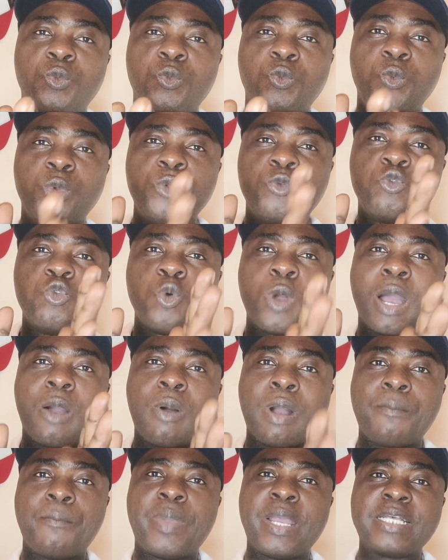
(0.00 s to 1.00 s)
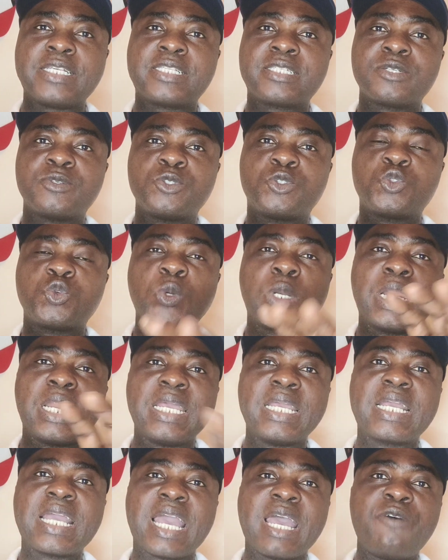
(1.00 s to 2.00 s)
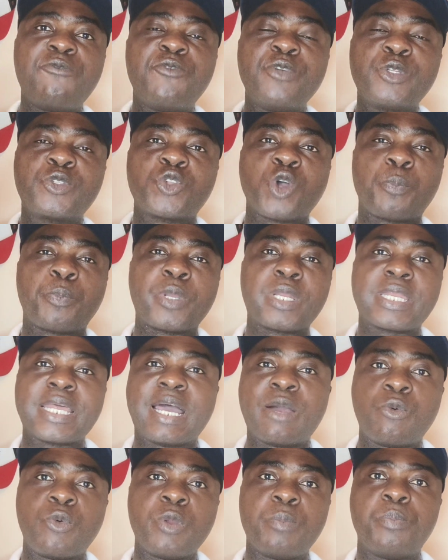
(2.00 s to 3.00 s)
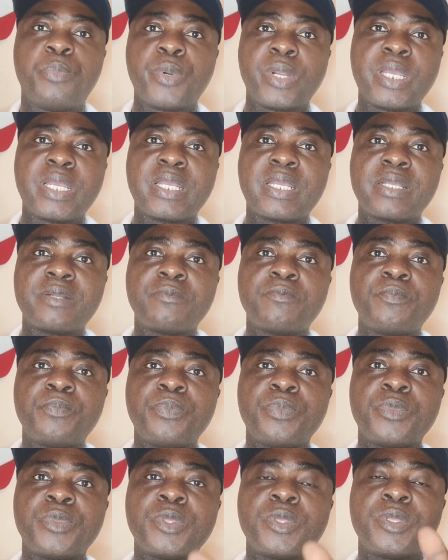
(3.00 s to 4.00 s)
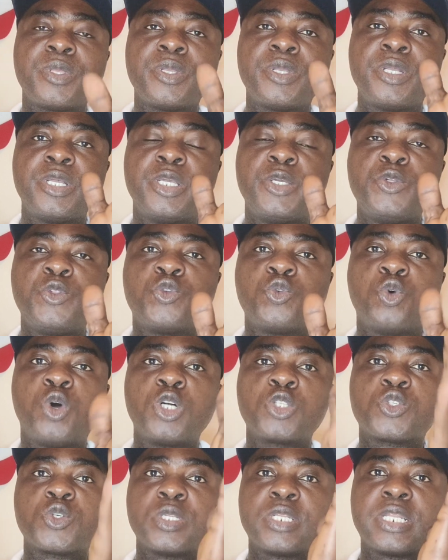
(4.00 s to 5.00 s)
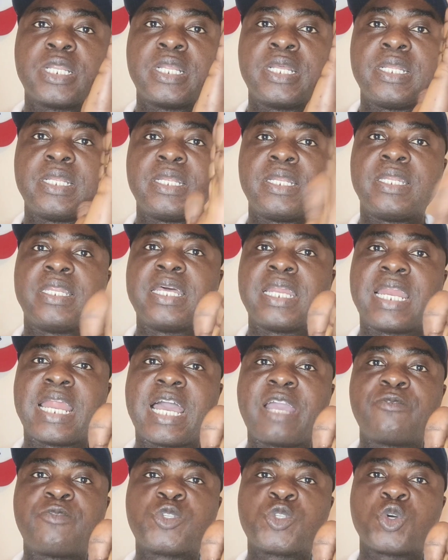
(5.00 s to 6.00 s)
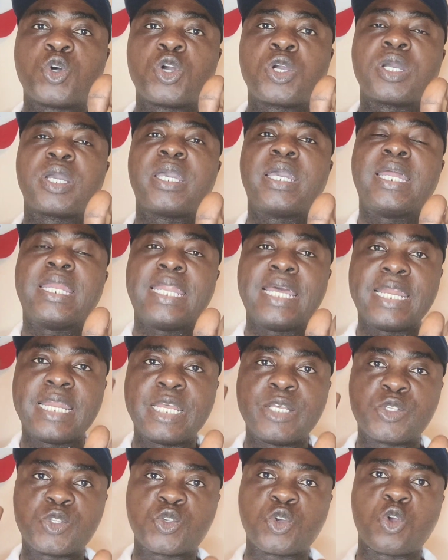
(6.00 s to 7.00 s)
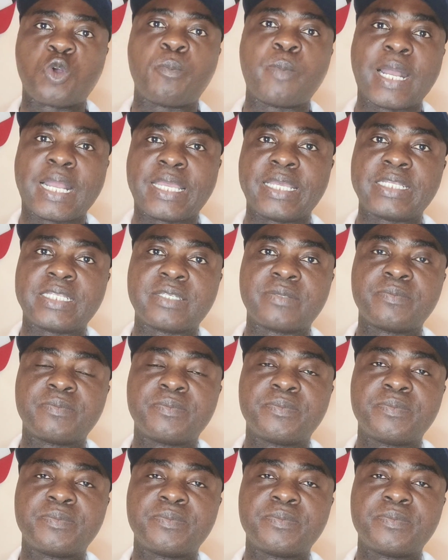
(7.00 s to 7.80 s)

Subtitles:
We'll do our best to link every topic that we bring into what? The livestock and then the stock market.